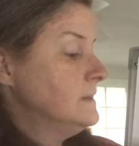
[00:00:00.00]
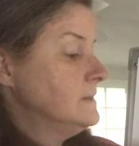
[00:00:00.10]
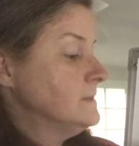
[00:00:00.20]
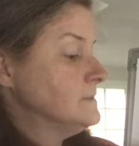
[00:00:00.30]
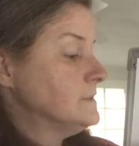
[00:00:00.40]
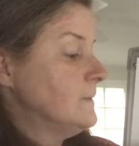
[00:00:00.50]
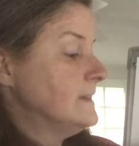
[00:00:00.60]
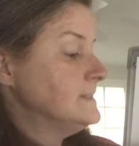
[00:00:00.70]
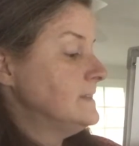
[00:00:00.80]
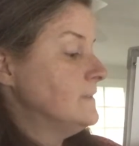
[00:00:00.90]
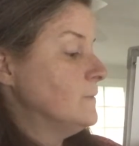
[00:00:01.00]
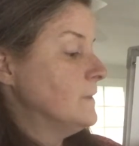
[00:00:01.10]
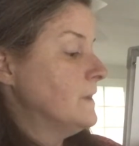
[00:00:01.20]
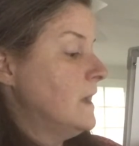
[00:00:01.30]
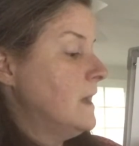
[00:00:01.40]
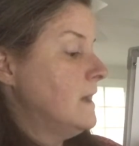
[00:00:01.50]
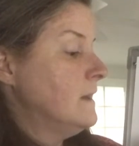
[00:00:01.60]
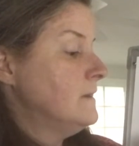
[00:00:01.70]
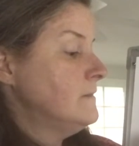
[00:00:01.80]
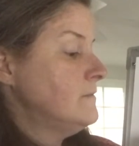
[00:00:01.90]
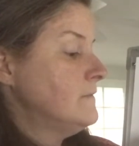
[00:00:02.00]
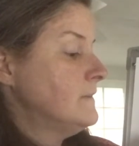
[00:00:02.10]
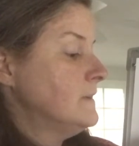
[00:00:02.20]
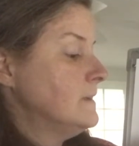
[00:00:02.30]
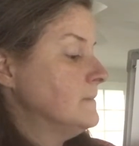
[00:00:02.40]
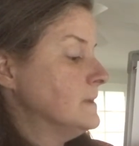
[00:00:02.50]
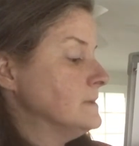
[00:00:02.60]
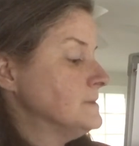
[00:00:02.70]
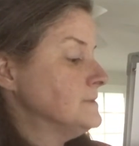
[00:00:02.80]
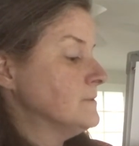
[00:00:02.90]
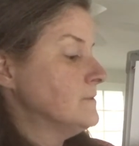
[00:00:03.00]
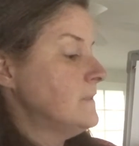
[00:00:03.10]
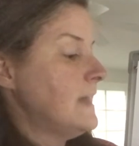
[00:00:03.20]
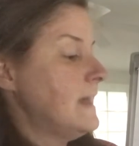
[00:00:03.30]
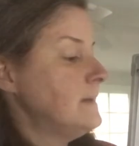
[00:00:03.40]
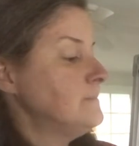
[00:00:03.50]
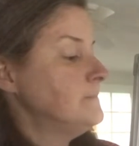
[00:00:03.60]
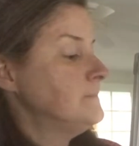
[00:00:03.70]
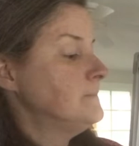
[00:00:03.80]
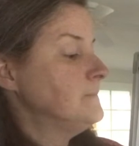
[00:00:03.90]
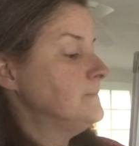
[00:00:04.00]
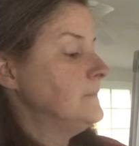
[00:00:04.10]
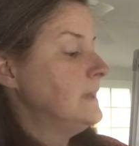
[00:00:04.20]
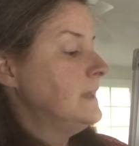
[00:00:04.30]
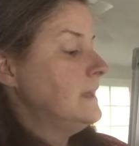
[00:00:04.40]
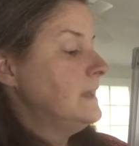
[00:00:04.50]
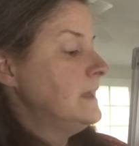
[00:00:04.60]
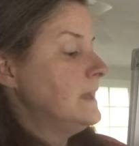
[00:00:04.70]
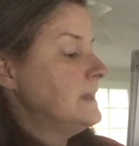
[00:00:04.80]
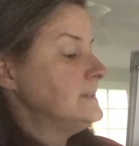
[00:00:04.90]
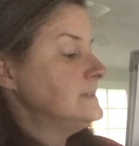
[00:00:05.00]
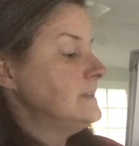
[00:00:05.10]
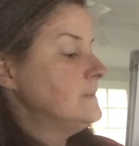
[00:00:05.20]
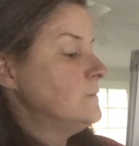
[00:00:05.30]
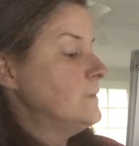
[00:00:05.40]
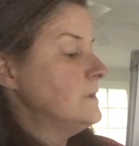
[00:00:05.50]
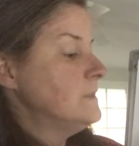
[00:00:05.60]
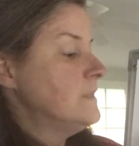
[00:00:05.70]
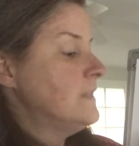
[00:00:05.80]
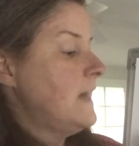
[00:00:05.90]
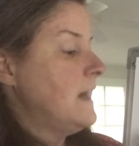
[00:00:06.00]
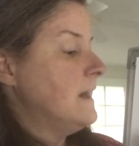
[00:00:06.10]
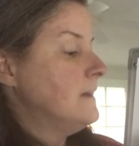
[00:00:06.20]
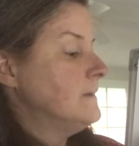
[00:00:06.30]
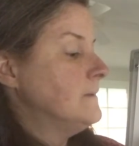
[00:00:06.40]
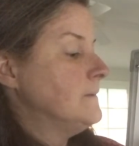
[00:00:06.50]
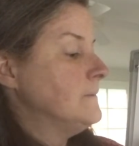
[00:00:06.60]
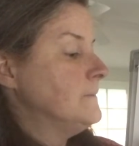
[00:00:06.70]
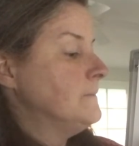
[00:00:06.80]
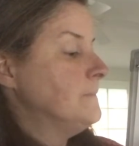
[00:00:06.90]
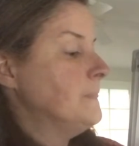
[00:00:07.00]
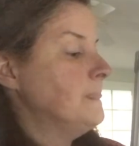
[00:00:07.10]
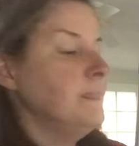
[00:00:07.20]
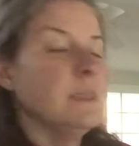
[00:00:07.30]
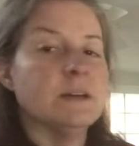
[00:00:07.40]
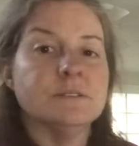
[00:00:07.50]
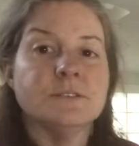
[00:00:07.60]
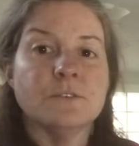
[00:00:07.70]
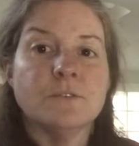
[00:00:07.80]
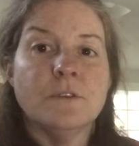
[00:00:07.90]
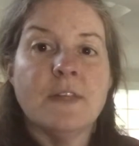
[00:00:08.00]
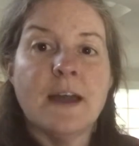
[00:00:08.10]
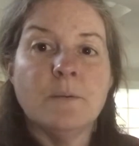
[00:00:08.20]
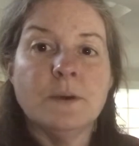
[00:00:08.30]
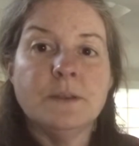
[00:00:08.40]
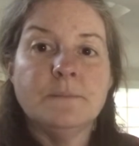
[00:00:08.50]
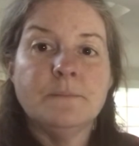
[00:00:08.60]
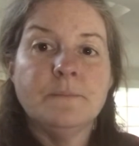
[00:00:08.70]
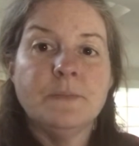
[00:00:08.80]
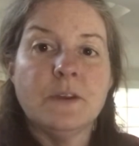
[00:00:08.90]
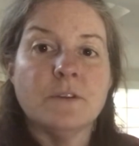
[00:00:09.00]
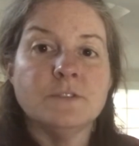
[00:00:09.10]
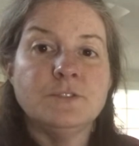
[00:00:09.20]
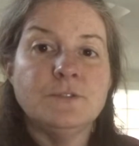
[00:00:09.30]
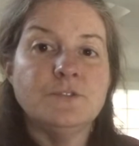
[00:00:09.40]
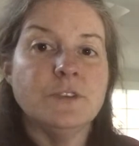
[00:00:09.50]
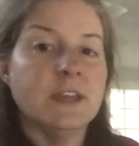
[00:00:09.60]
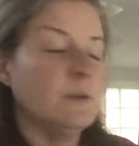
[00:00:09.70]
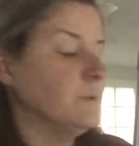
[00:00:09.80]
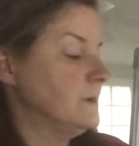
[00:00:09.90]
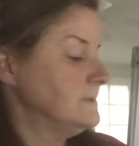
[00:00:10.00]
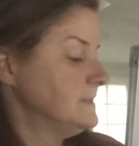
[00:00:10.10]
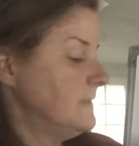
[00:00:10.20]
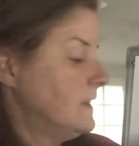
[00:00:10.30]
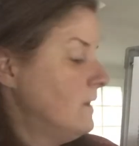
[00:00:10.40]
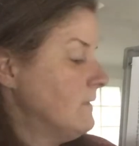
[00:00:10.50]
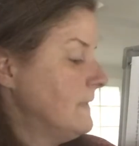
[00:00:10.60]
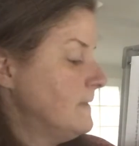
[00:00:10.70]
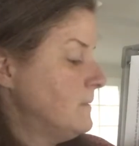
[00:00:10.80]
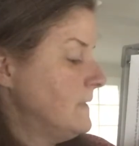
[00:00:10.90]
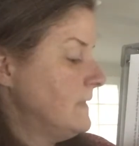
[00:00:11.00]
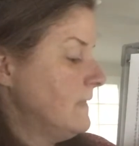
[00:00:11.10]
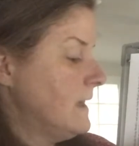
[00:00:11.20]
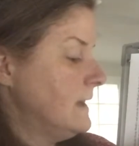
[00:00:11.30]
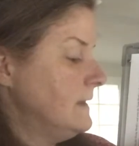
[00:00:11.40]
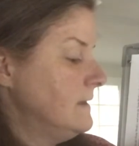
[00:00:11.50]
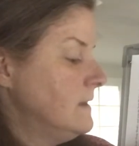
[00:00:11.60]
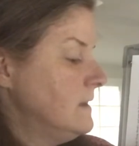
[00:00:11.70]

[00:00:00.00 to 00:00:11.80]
So I see the word of, I'm going to circle that, and I see the word the. I'll circle that one. There are 2 tricky words, and then I'll write them on the line.